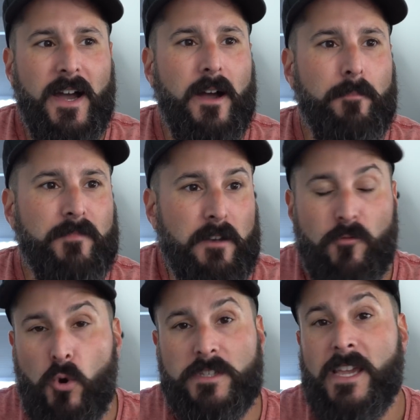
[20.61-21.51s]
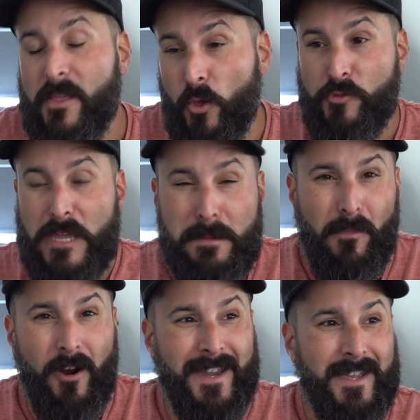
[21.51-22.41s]
And of course, the theme
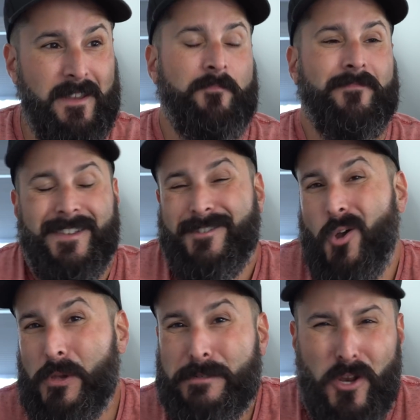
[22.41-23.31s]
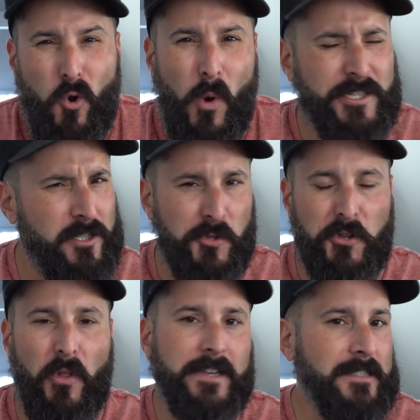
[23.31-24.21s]
market has always been questionable
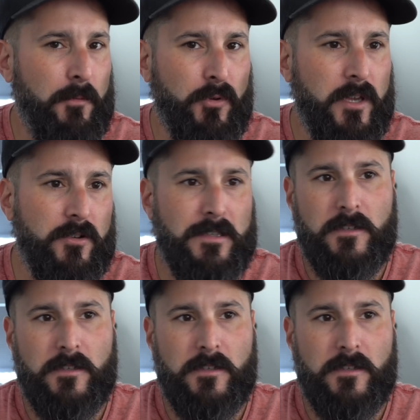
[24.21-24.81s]
the last couple of years.